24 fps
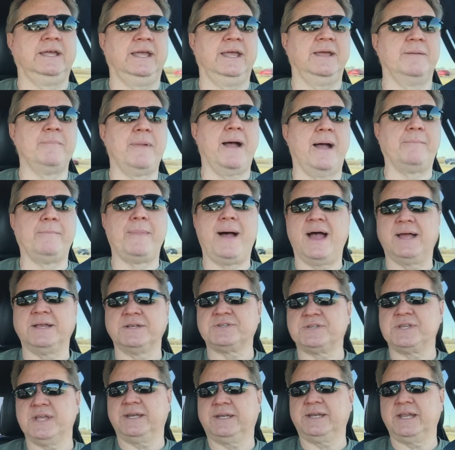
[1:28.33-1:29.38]
in my
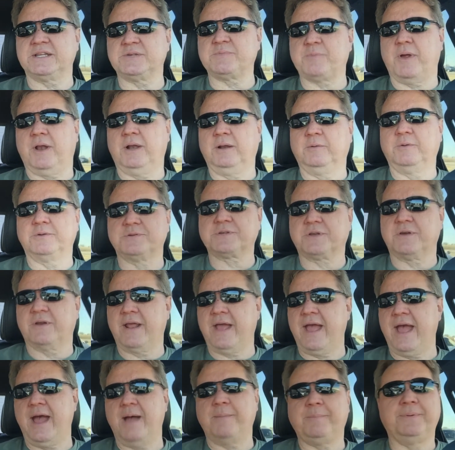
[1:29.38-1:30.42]
mindset, that's probably what's
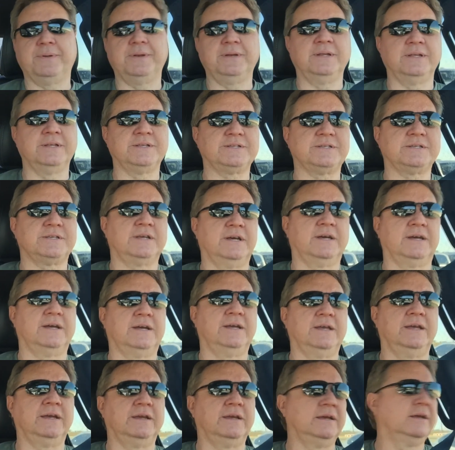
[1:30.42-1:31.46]
going to happen. It's
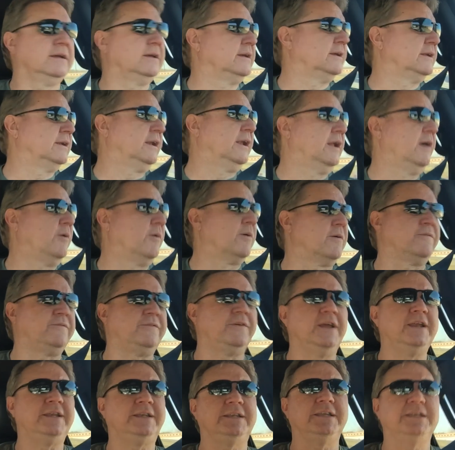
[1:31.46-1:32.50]
lower
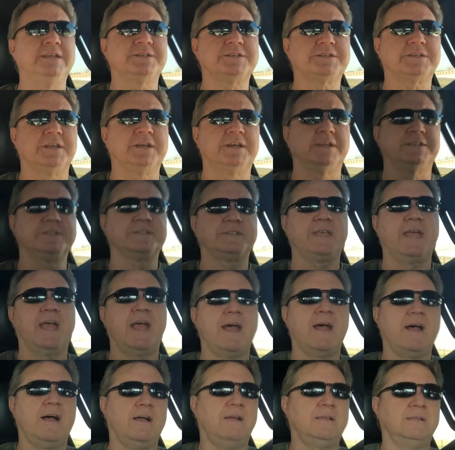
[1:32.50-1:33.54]
50s, sun's
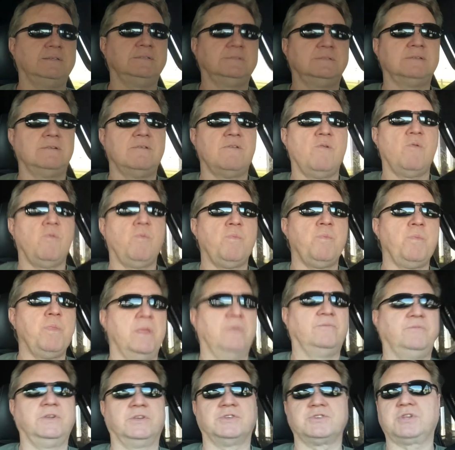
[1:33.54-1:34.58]
out,
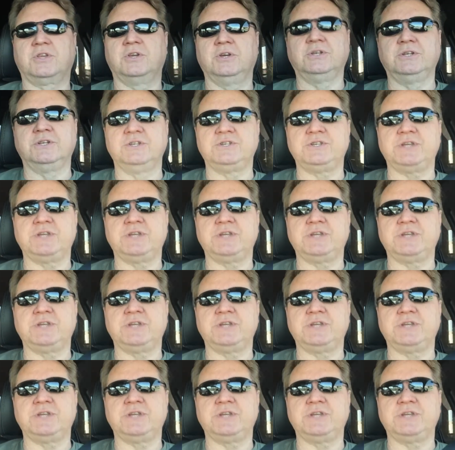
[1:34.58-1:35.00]
feels good in the